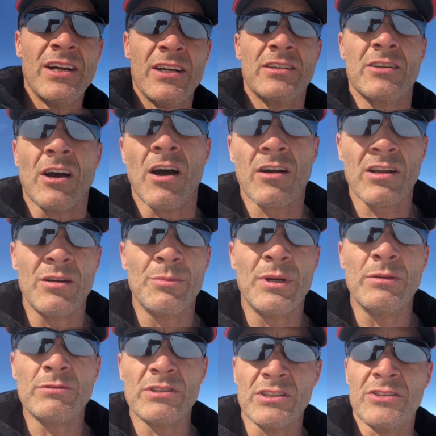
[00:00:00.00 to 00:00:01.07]
talking
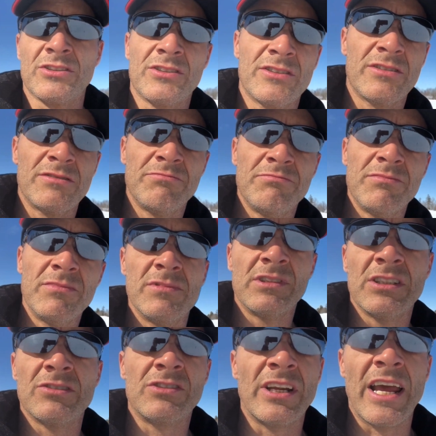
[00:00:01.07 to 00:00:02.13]
about this
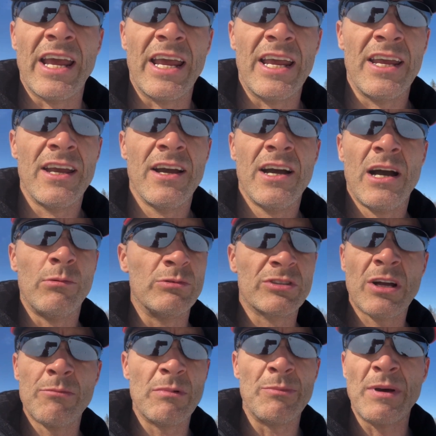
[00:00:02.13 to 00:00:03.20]
day. I was
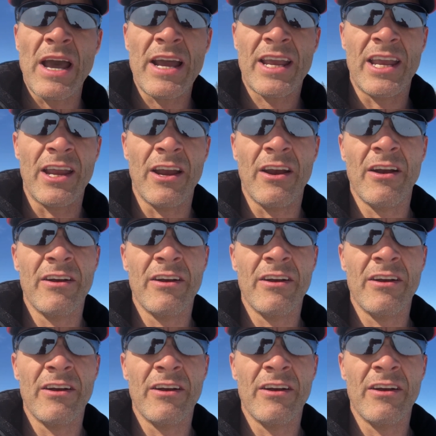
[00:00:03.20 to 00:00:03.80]
coming back here,